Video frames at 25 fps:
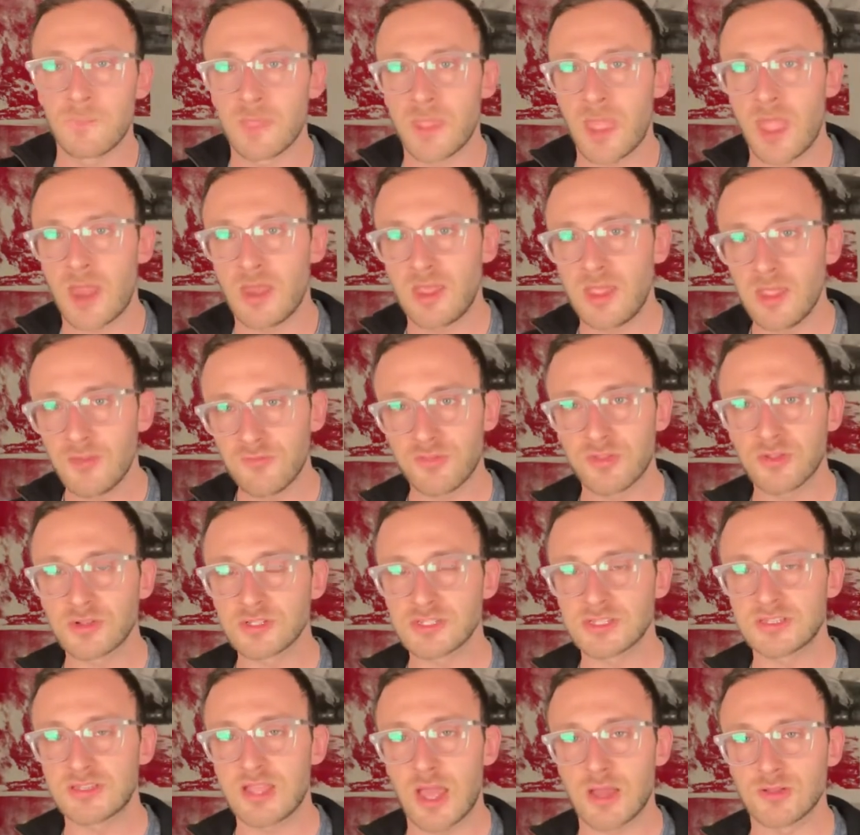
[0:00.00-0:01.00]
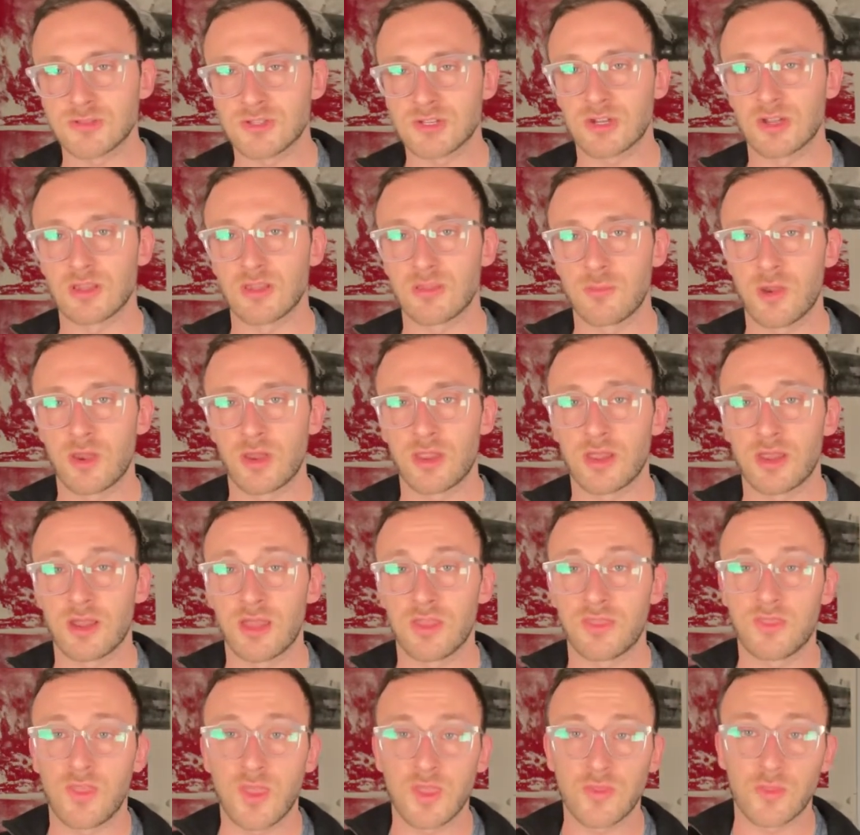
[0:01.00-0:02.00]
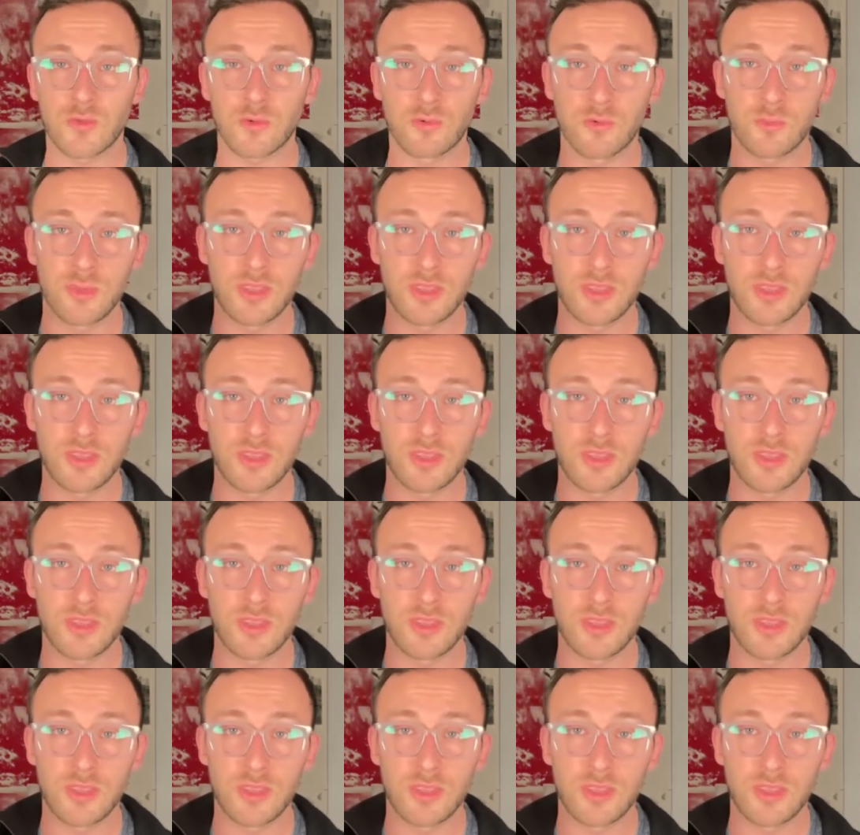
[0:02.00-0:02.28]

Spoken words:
and if there's a downturn in the market, I think there will